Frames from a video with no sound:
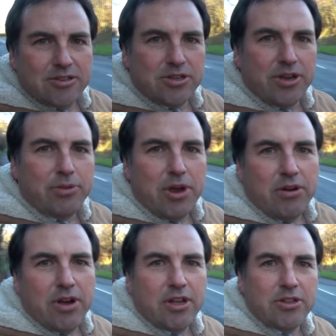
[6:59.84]
So here we
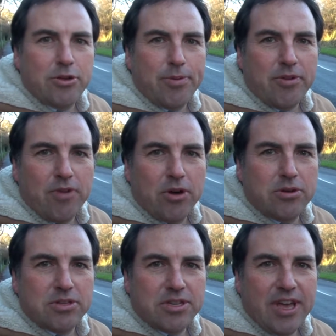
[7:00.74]
are on Newbury
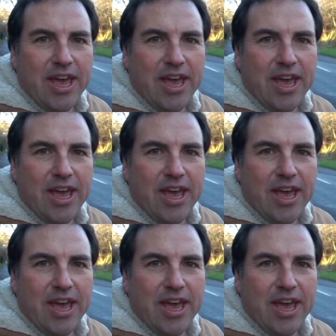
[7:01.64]
Road